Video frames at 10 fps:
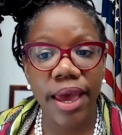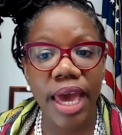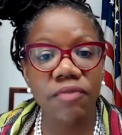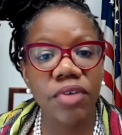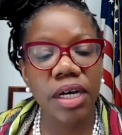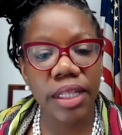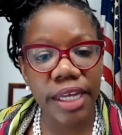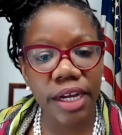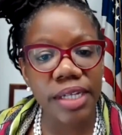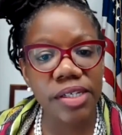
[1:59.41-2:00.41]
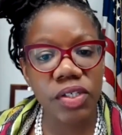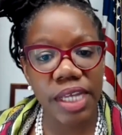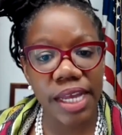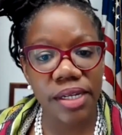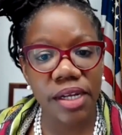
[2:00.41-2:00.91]
have a clear
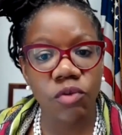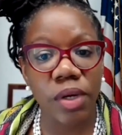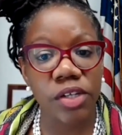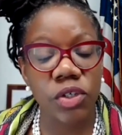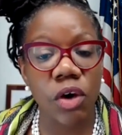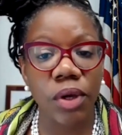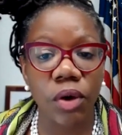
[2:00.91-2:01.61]
understanding of what is going